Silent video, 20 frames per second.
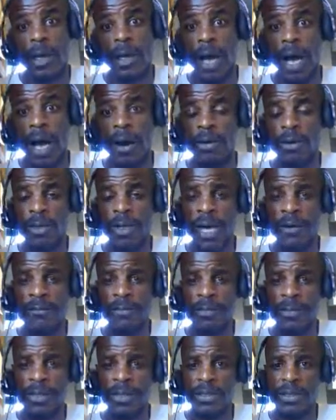I would have
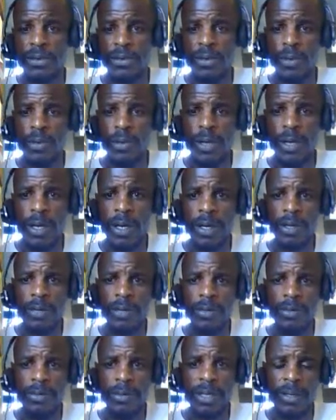to be doing well
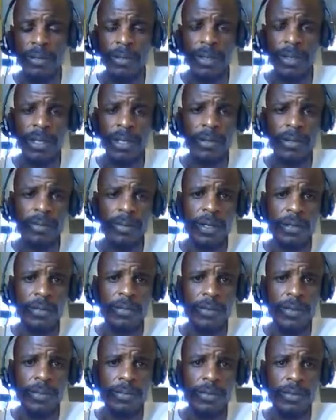to be able to help other
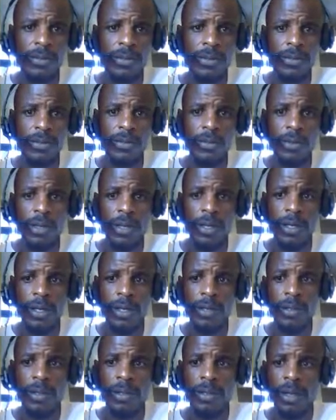people to do
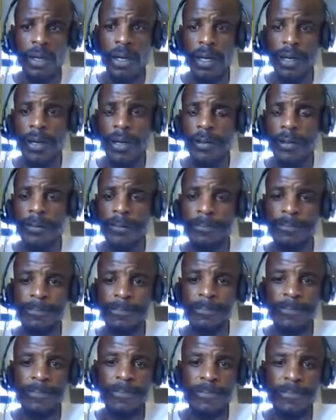well.
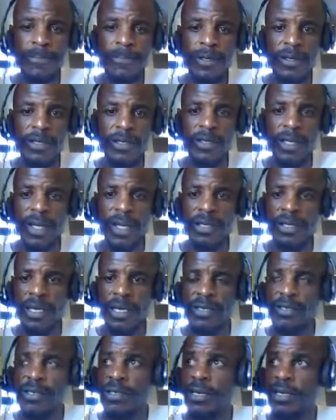It's like
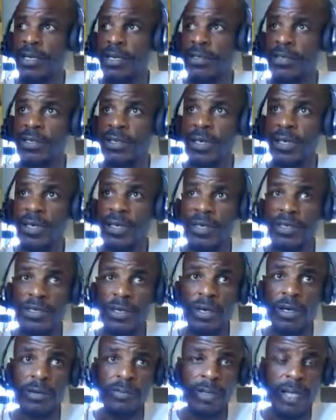that saying says,
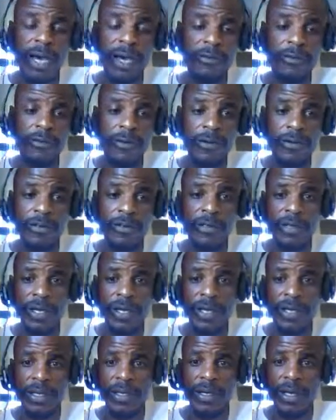all black folks
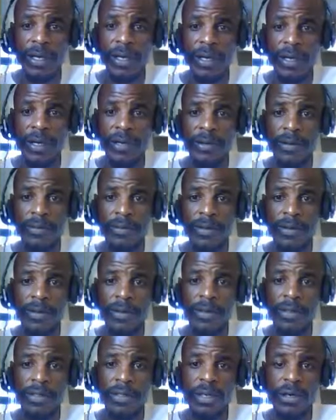saying,
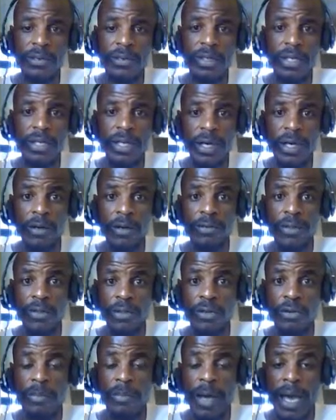don't need help to
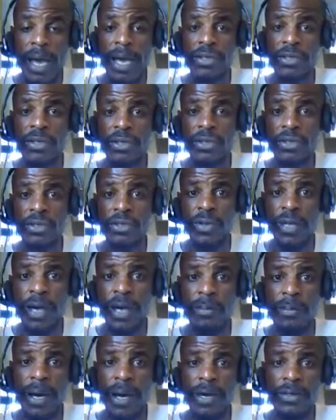do bad, you can do
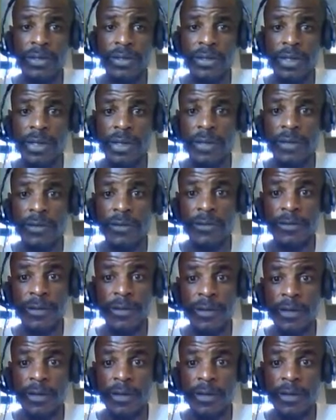that by yourself.